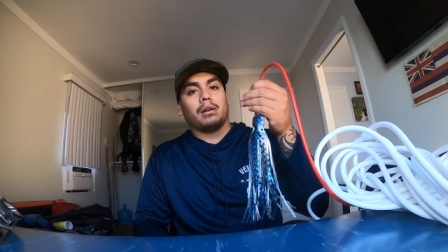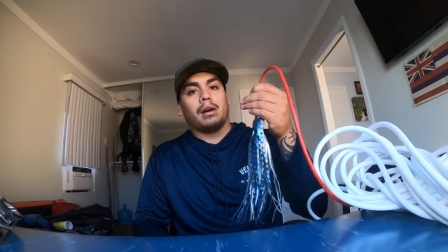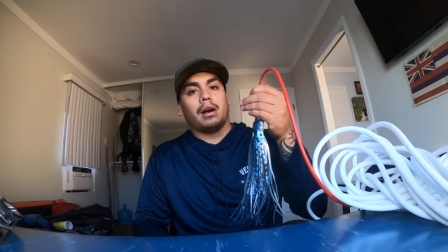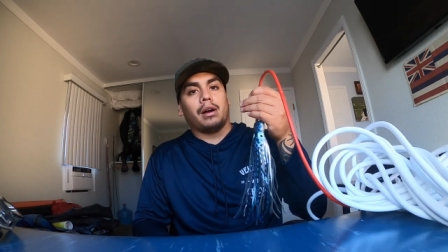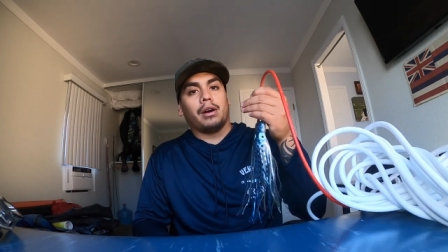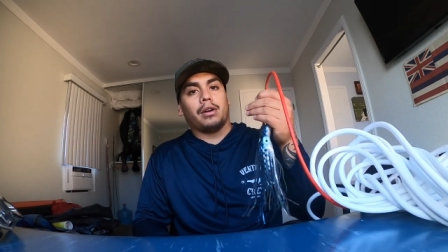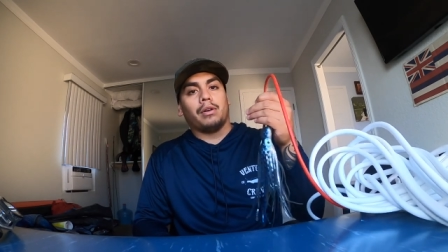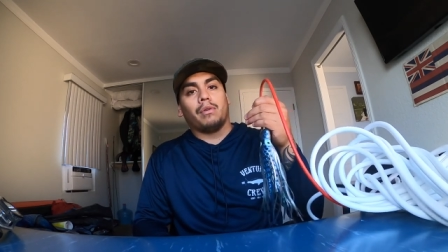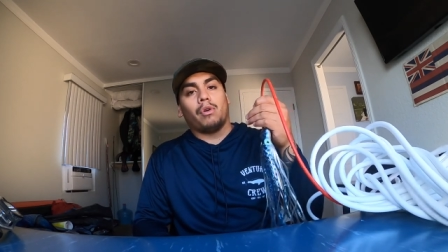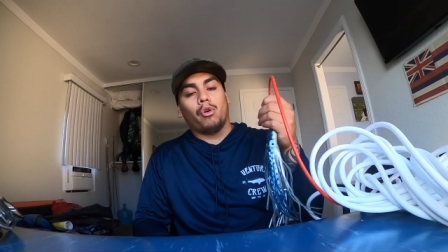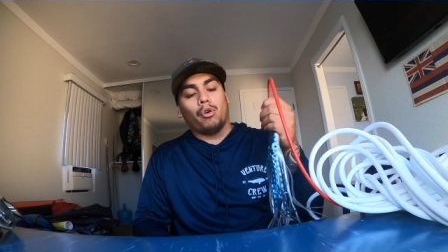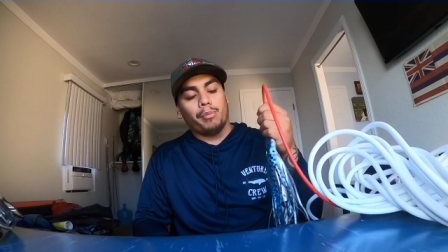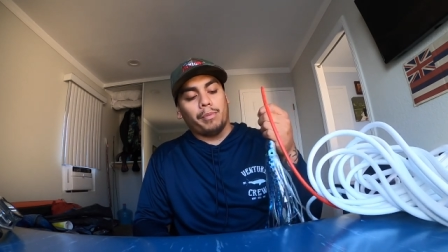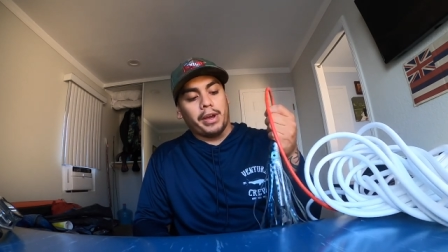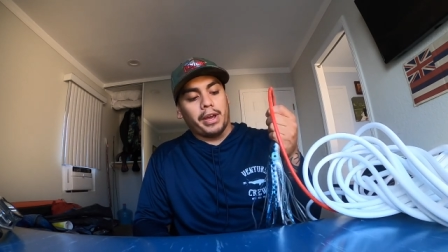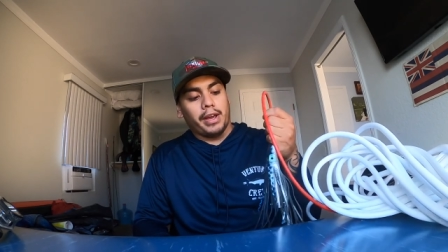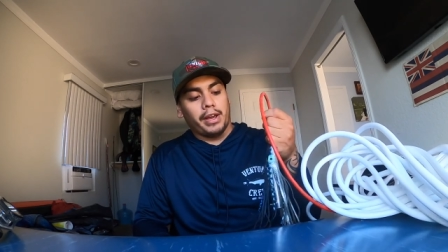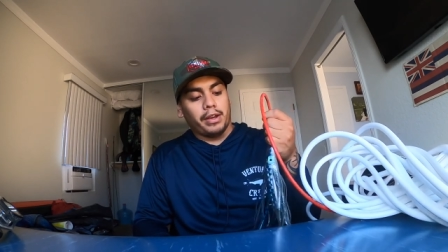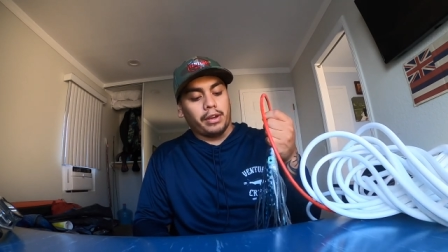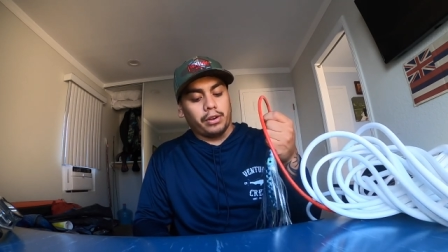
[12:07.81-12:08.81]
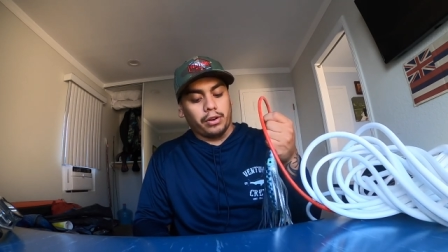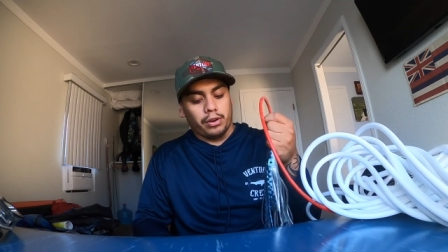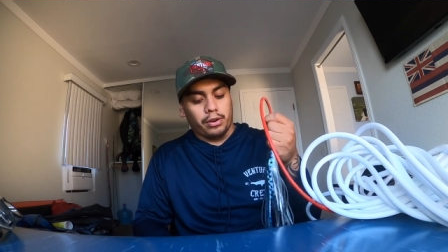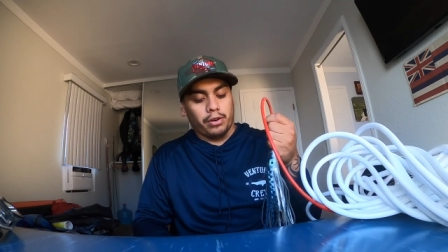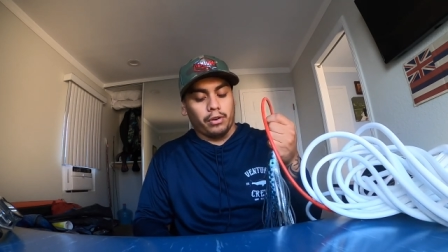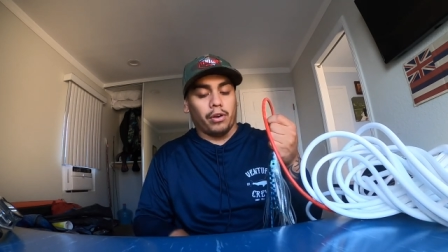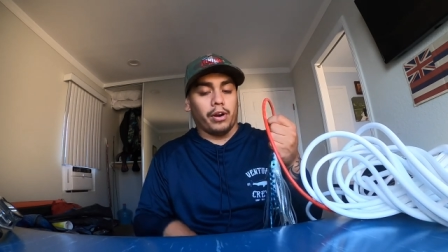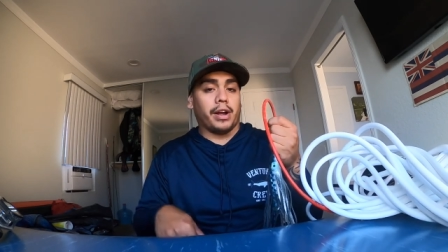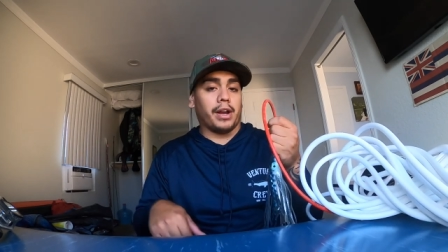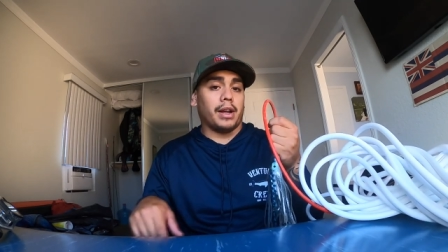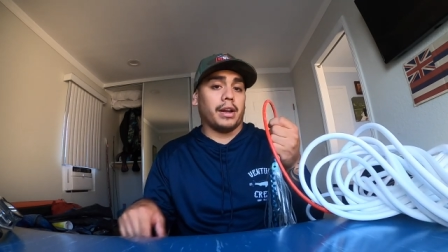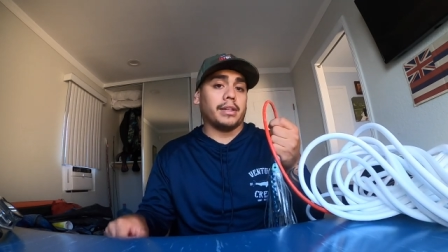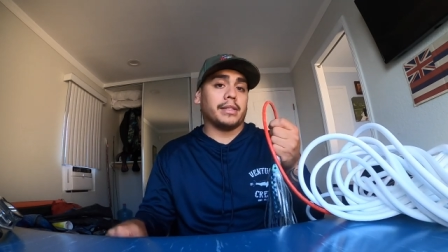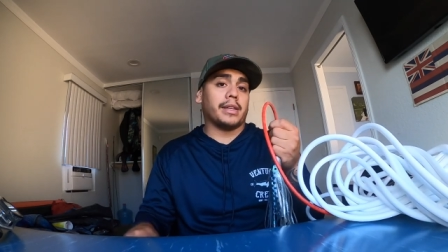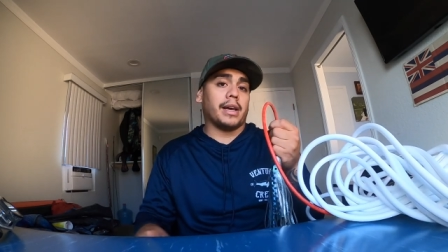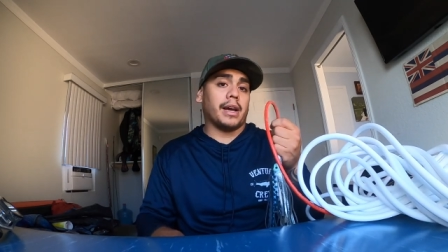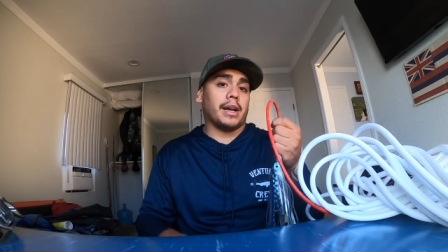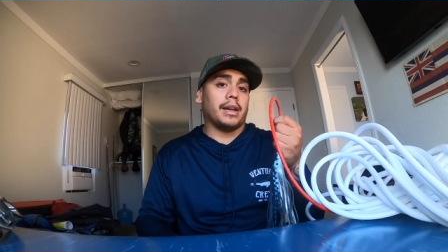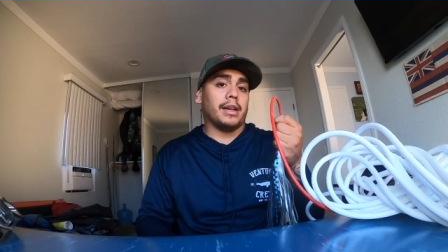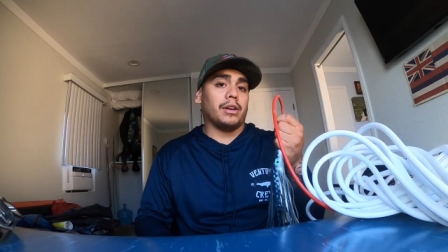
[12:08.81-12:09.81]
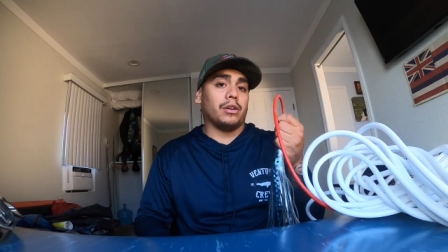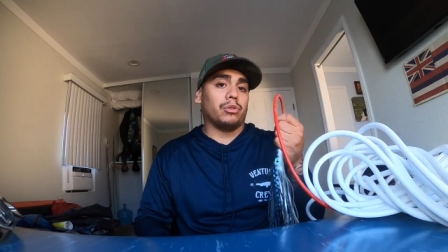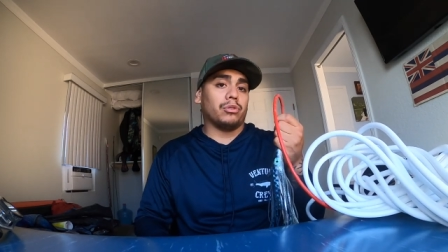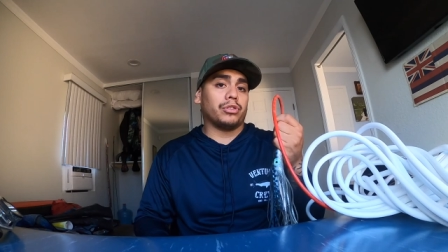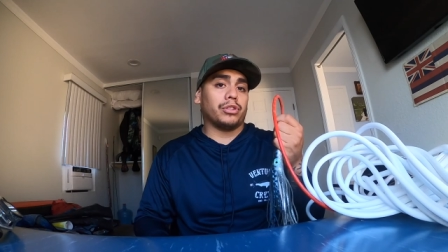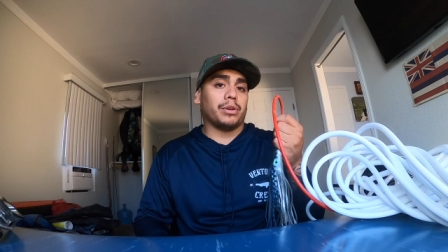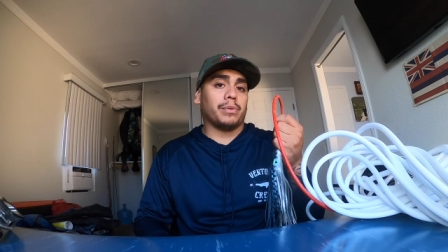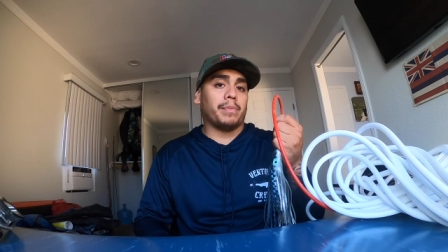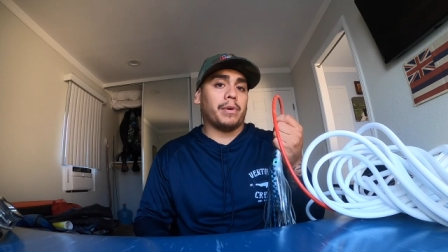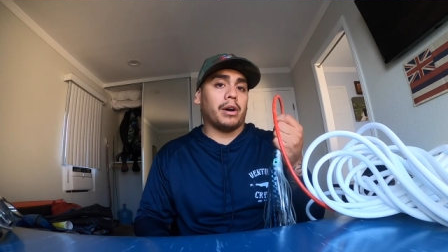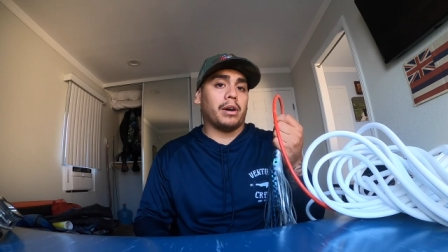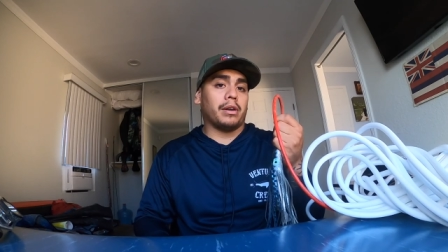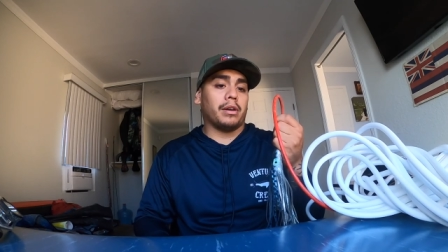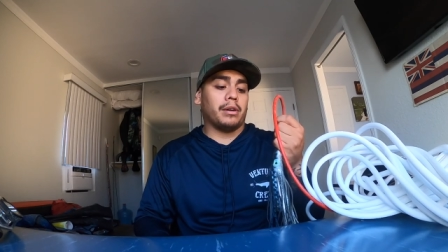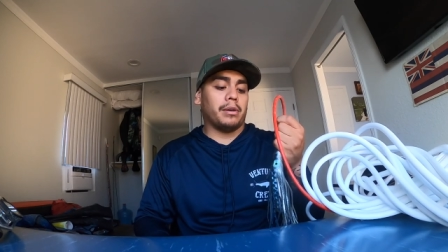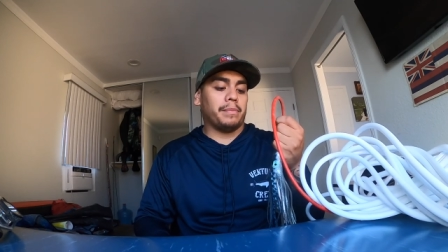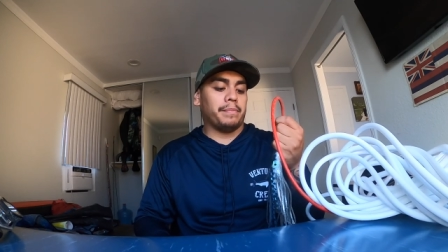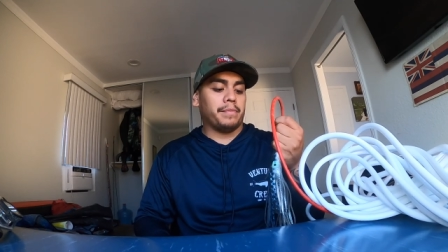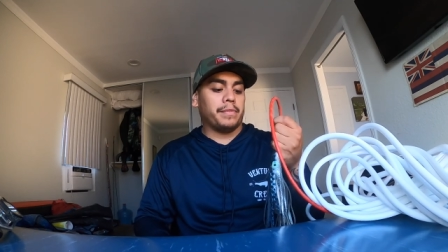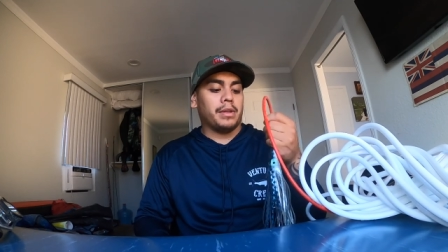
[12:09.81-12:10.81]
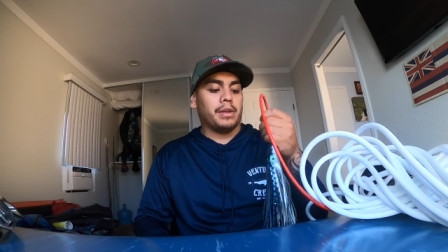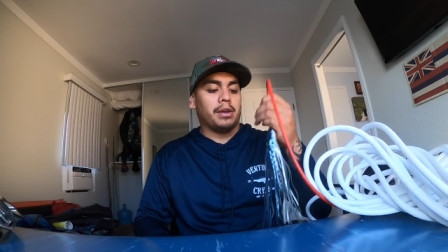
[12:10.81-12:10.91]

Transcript: I don't know, hold my anchor or kind of dangle it low to the bottom.